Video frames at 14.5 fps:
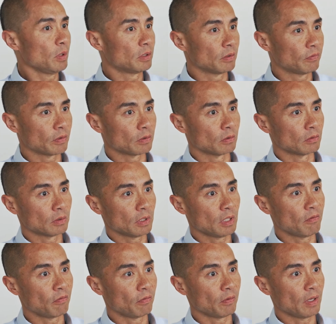difficult,
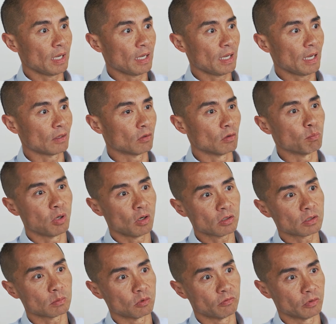if at all
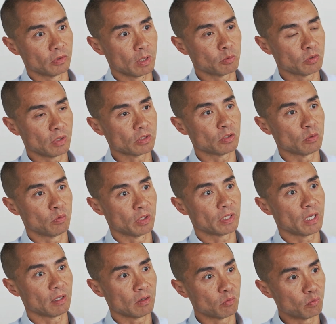possible, for them to actually
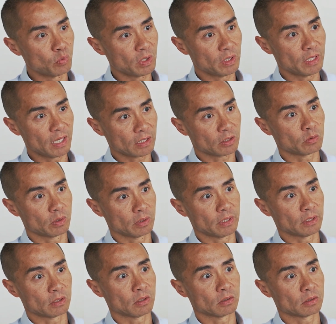work out a really accurate
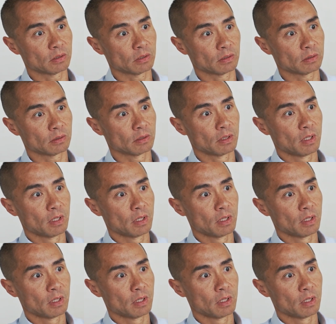landed costings.